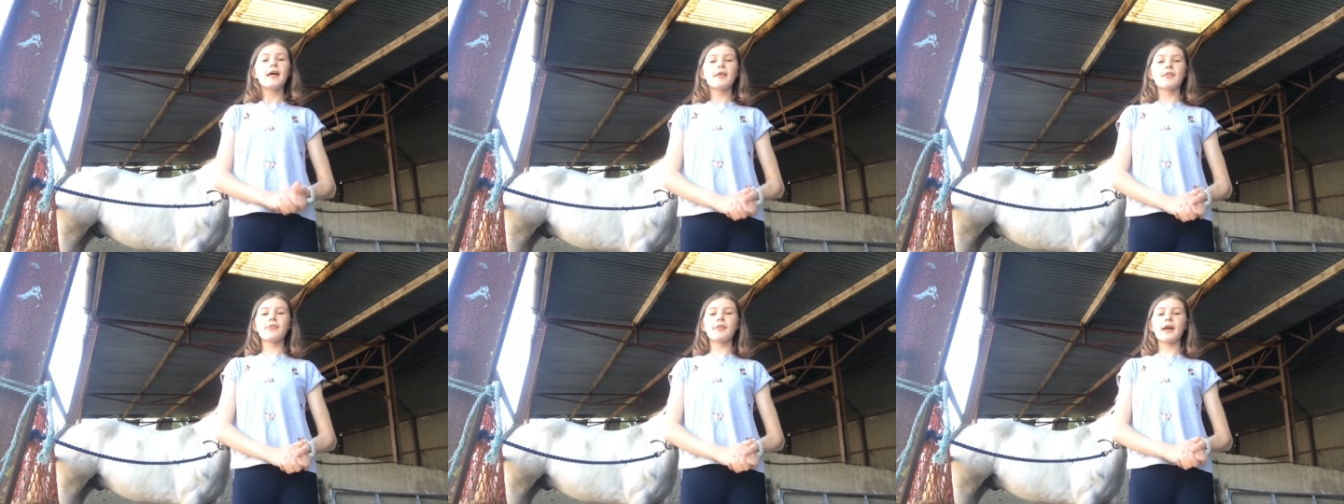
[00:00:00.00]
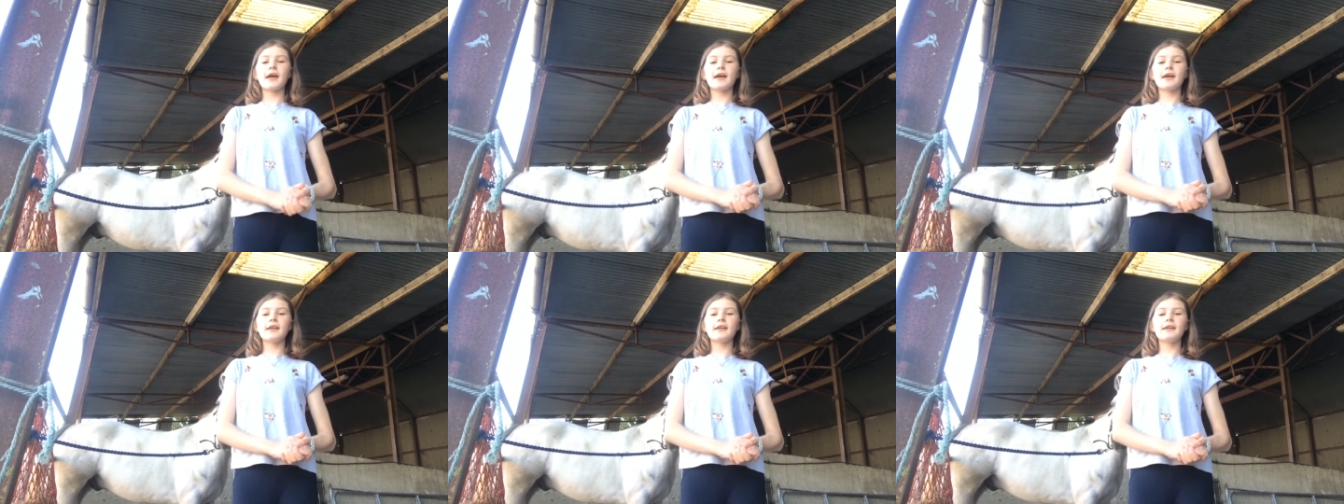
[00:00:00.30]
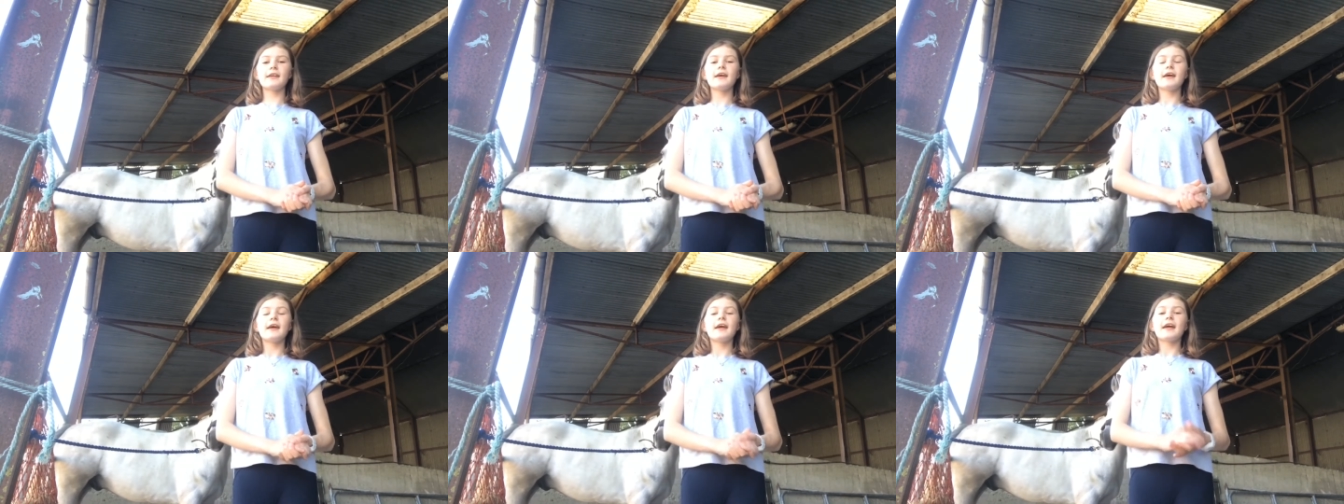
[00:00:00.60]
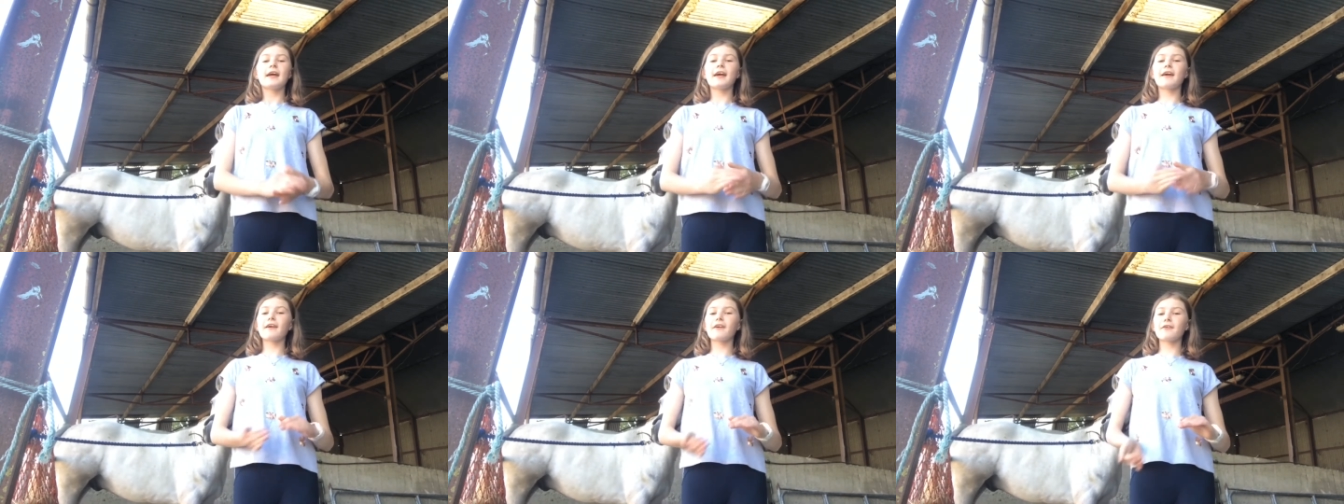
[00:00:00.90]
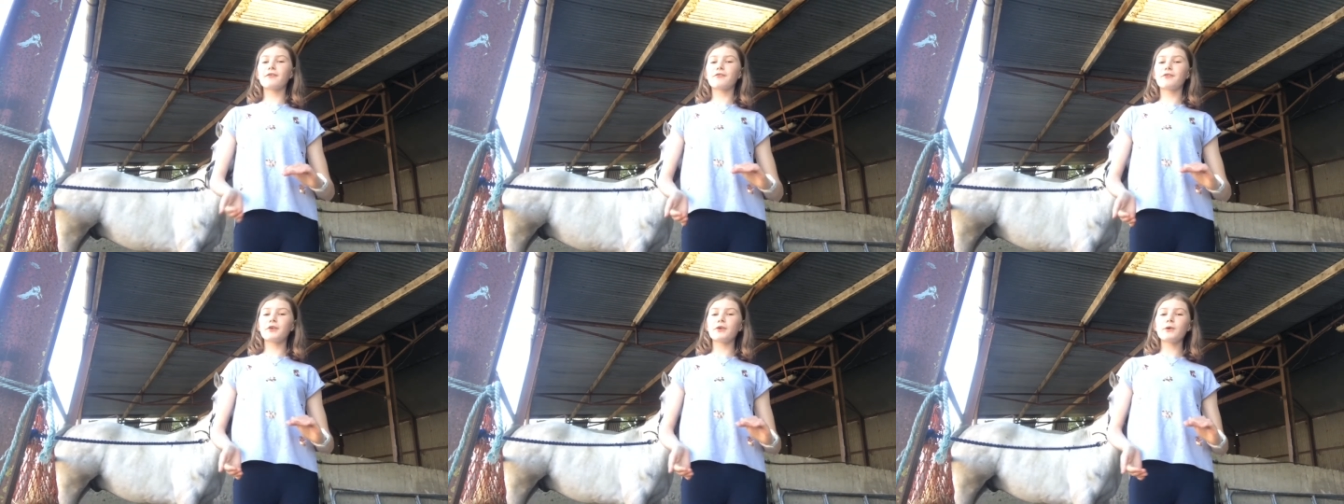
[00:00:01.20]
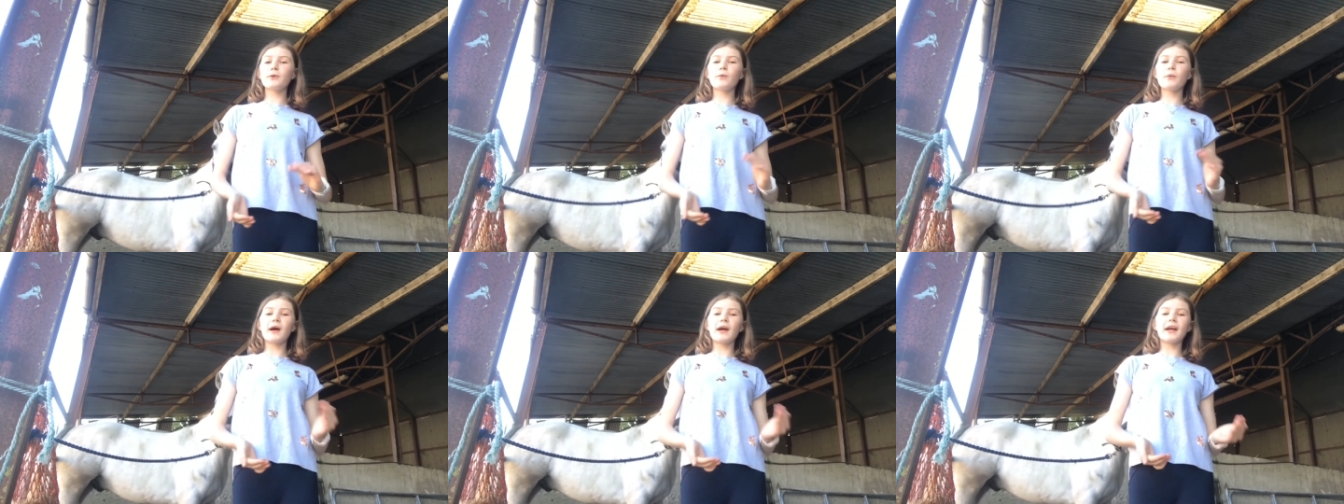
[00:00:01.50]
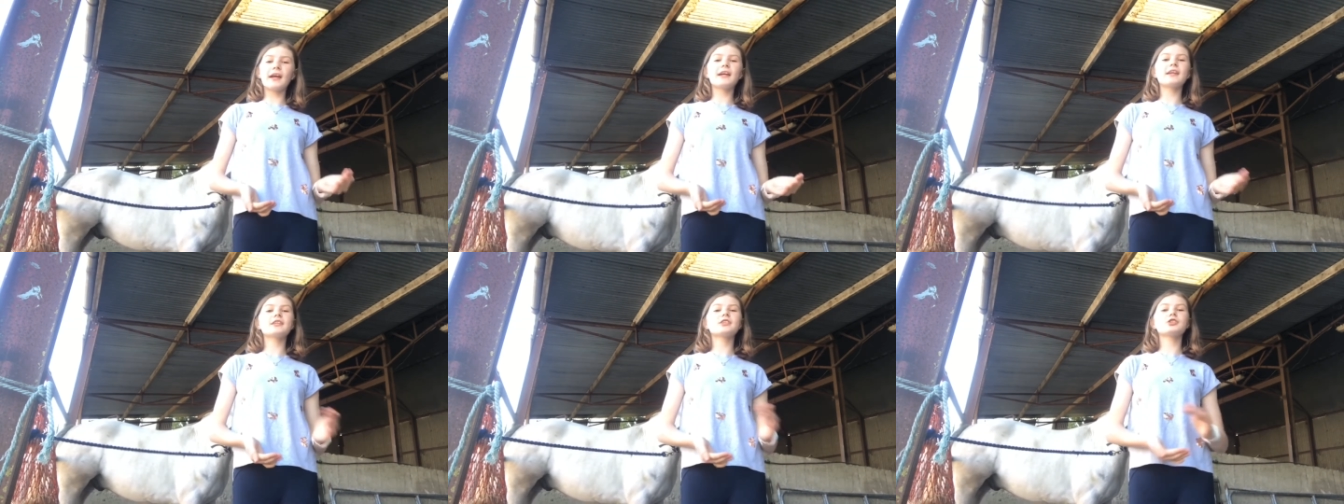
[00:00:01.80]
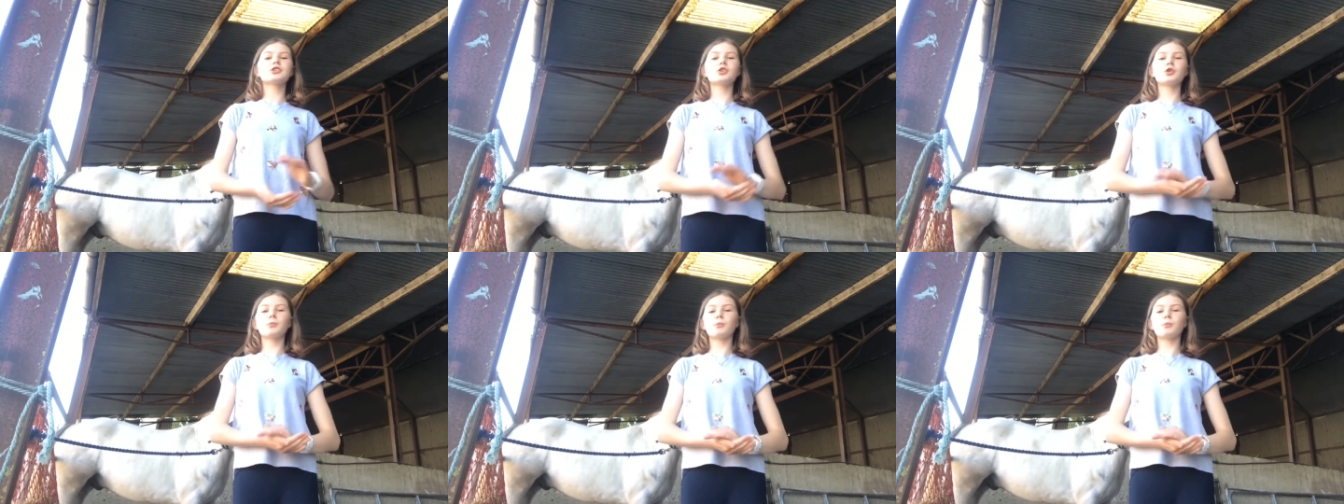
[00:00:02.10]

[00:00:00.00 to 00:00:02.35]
then here are a few ways to